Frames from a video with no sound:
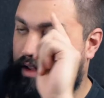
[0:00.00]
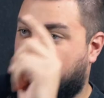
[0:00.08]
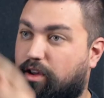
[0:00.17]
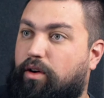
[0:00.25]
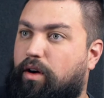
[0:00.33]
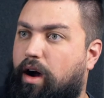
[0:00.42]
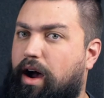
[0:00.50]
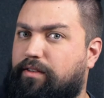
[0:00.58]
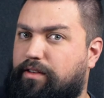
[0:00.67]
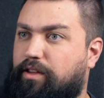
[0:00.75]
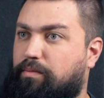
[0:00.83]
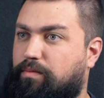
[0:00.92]
And so
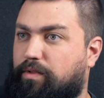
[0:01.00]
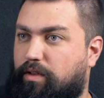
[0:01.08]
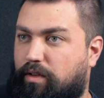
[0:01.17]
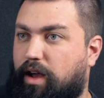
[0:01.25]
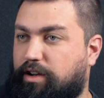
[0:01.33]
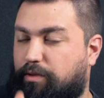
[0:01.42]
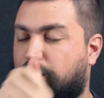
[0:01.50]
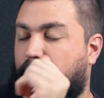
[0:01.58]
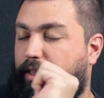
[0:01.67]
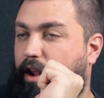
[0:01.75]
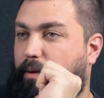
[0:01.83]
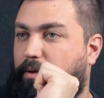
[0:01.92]
obviously, I just brought
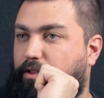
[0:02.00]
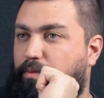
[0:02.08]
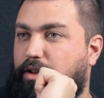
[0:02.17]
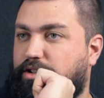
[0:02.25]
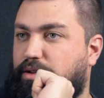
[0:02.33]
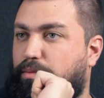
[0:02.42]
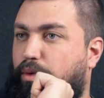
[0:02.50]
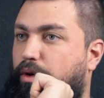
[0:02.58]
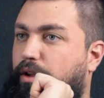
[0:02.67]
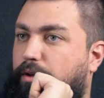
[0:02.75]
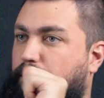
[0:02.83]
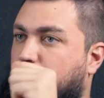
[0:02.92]
that up because you mentioned
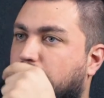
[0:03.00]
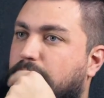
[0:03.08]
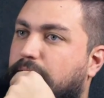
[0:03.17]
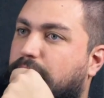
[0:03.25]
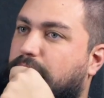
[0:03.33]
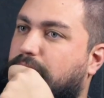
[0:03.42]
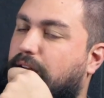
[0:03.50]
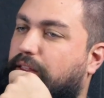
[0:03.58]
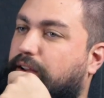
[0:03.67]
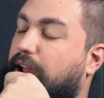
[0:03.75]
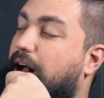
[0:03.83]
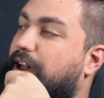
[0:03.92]
boredom. Now the
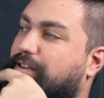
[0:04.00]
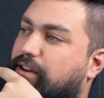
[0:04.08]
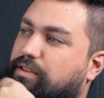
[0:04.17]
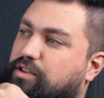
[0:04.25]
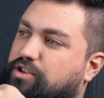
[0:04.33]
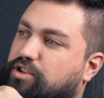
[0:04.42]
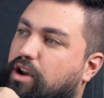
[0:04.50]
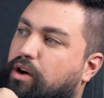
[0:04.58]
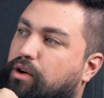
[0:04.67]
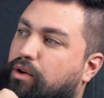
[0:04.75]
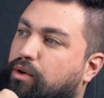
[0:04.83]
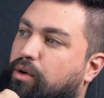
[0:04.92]
guys on this
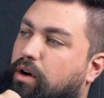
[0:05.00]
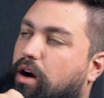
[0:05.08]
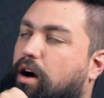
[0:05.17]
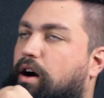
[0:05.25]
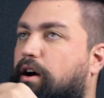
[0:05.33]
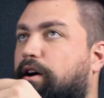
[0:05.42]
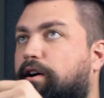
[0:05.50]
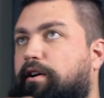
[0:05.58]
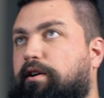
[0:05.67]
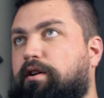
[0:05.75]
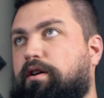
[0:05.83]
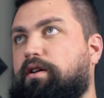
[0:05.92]
show
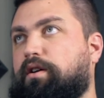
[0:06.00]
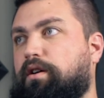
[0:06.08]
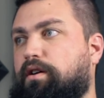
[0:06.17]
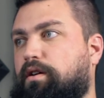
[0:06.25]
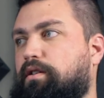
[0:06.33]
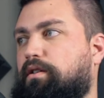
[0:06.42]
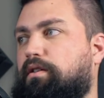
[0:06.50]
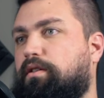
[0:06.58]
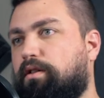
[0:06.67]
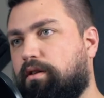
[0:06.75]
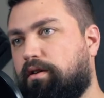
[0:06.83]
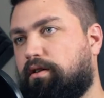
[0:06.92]
are
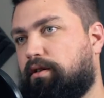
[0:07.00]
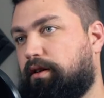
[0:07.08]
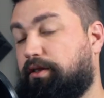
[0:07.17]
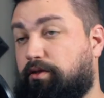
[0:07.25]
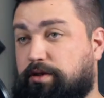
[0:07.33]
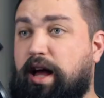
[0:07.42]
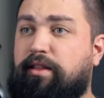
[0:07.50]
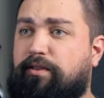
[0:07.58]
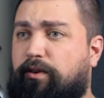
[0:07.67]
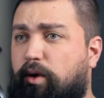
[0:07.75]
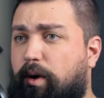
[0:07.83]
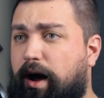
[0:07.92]
in their tents
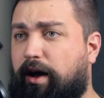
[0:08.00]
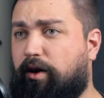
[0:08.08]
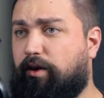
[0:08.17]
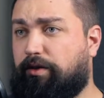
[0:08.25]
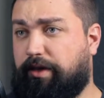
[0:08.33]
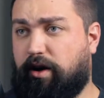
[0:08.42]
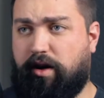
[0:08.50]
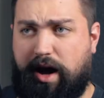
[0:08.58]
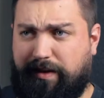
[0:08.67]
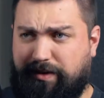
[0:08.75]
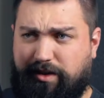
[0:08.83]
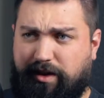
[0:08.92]
for a while. They're
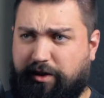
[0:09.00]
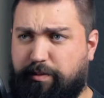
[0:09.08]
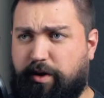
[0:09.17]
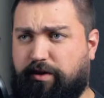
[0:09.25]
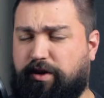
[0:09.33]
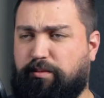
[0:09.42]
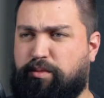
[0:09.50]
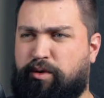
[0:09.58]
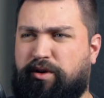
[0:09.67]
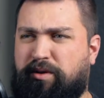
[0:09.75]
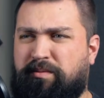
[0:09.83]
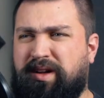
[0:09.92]
obviously experiencing
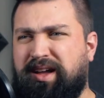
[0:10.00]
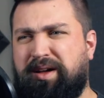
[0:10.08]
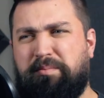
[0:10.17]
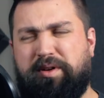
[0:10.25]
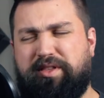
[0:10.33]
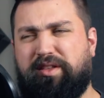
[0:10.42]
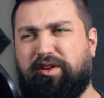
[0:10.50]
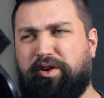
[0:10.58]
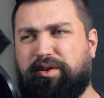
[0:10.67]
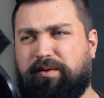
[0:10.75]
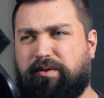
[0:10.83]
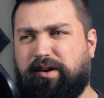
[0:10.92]
boredom, but it's a little
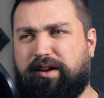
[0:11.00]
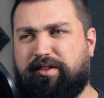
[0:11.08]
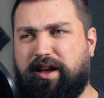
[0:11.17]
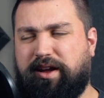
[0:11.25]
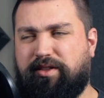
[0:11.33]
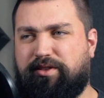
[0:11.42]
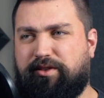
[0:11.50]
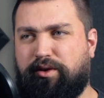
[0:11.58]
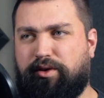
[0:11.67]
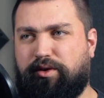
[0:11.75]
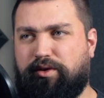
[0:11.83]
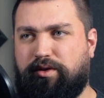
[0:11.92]
different because I can
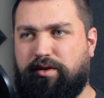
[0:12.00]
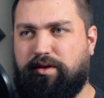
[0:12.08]
still...